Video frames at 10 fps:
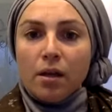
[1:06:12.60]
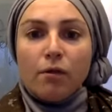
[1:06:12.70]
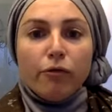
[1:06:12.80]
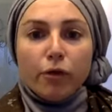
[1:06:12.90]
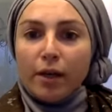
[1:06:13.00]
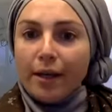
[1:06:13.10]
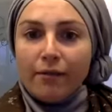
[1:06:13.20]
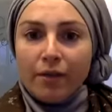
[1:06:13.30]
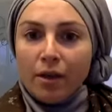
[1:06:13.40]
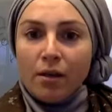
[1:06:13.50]

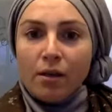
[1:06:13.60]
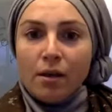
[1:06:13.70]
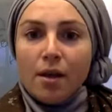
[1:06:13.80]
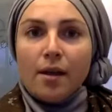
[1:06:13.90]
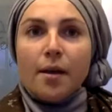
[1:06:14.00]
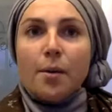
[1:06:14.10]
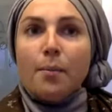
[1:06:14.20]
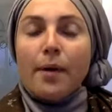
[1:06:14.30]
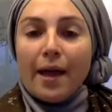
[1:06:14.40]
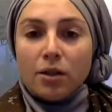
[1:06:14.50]
forgiving,
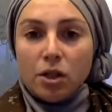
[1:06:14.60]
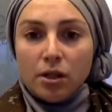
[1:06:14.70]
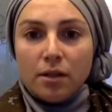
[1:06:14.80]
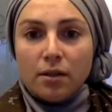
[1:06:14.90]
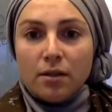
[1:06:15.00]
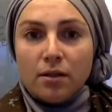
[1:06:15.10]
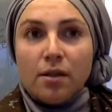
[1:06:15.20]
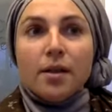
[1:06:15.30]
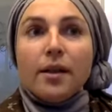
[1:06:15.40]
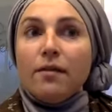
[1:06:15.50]
compassionate,
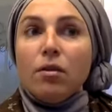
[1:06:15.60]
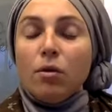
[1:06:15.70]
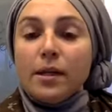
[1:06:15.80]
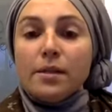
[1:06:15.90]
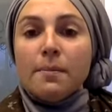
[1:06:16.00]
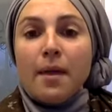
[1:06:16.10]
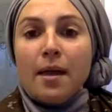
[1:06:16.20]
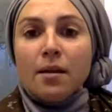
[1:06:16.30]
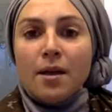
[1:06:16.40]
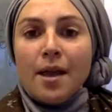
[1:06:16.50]
even though he's a
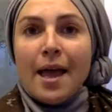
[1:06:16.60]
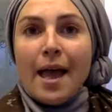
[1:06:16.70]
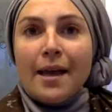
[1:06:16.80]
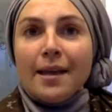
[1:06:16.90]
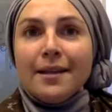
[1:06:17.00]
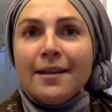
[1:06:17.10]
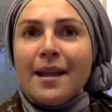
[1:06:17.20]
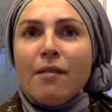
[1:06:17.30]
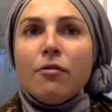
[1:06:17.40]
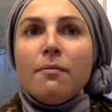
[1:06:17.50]
man, and it
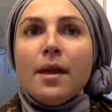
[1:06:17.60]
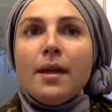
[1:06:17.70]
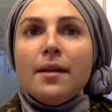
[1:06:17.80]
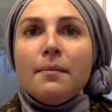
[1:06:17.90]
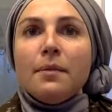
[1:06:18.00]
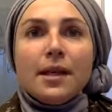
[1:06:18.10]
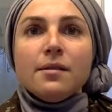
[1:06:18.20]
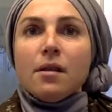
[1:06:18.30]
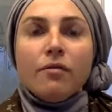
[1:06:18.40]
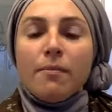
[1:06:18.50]
never made him
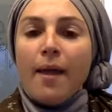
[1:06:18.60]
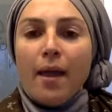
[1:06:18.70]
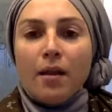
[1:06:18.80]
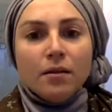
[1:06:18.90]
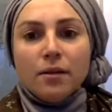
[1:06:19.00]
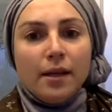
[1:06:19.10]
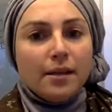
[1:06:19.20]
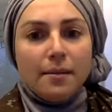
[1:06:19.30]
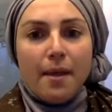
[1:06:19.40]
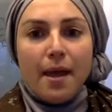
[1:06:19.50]
less of a man.
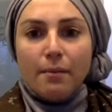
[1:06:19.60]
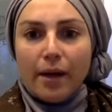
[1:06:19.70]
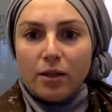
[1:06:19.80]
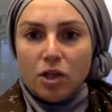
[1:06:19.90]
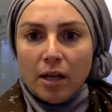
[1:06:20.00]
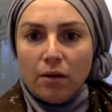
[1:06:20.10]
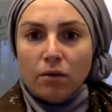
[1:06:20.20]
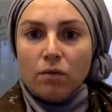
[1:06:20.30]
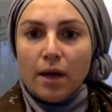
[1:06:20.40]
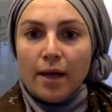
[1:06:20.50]
He's a man by
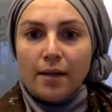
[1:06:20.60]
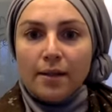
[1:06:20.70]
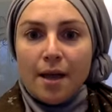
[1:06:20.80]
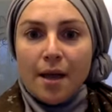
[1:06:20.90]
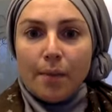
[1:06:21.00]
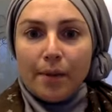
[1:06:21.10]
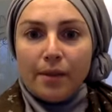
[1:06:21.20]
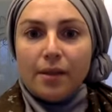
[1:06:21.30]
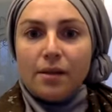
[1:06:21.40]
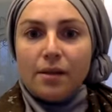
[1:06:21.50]
gender, right? But
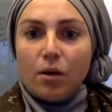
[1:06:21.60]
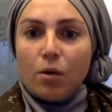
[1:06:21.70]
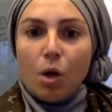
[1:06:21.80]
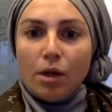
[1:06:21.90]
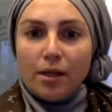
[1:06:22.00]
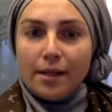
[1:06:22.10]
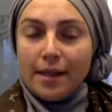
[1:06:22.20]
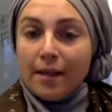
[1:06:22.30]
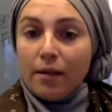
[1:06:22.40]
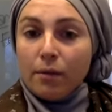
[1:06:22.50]
these are qualities
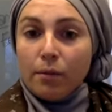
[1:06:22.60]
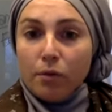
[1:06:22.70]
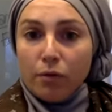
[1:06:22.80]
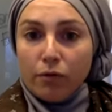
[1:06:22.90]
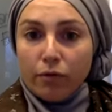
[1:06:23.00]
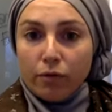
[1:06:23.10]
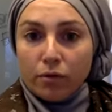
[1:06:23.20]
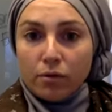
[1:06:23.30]
and they're beautiful.